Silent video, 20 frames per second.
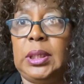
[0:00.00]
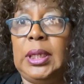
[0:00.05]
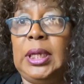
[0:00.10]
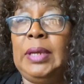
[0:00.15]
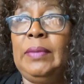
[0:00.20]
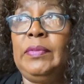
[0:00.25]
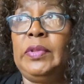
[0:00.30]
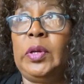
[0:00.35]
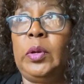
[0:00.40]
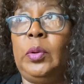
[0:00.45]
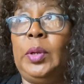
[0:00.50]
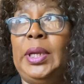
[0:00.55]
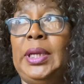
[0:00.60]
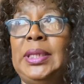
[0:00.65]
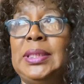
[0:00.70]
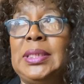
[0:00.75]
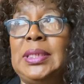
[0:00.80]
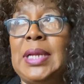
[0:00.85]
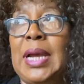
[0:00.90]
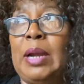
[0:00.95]
Even though
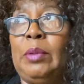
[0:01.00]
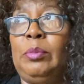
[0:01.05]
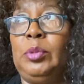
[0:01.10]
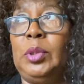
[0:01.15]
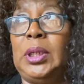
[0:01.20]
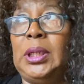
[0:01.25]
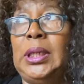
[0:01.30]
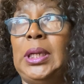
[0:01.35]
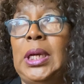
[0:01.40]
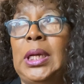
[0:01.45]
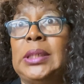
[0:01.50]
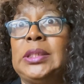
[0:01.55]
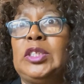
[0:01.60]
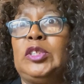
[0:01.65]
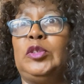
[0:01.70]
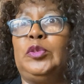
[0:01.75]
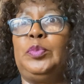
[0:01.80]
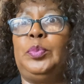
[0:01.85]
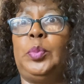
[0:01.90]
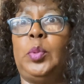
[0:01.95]
he's not really a
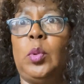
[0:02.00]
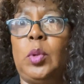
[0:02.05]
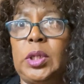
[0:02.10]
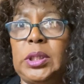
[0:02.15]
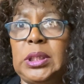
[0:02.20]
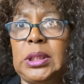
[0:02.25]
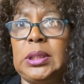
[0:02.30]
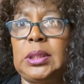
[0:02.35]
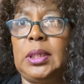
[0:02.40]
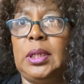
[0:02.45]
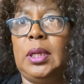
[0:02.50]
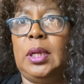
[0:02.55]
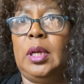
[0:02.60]
sports